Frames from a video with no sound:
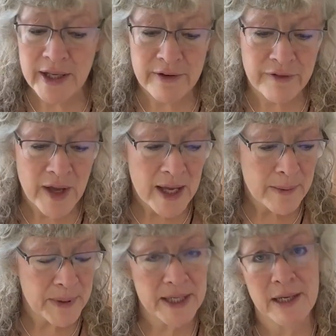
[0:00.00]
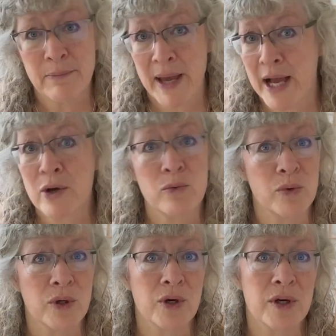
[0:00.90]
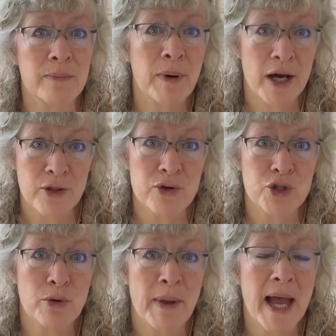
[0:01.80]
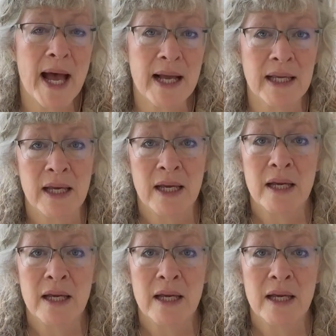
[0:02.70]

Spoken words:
if bending backward bothers your back,